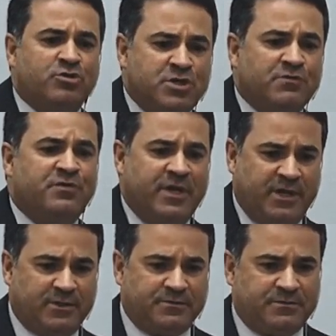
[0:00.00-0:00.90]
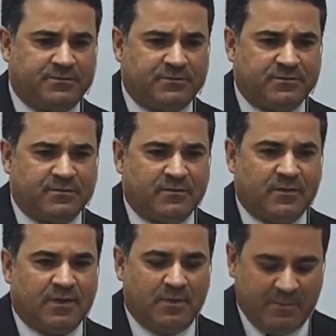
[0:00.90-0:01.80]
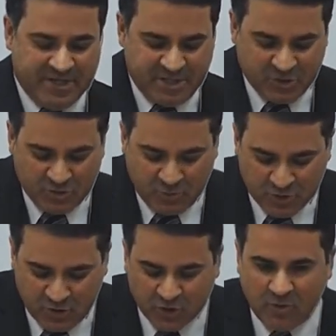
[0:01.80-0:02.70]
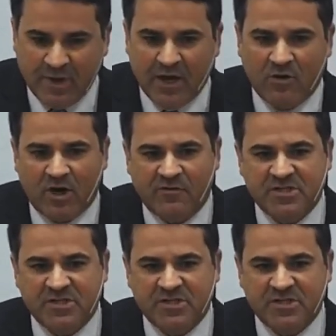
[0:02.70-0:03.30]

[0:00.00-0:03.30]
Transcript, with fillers: Thomas even said, I will not only believe if I see